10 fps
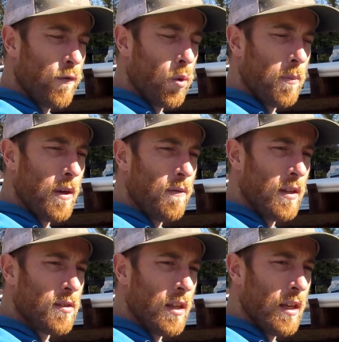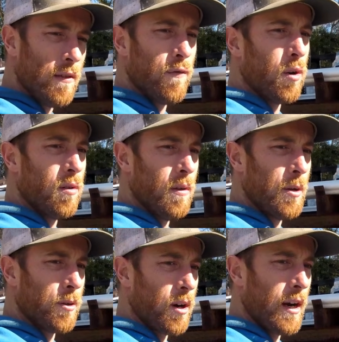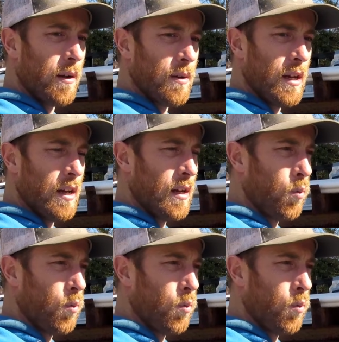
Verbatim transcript: forty P V C for underground uh,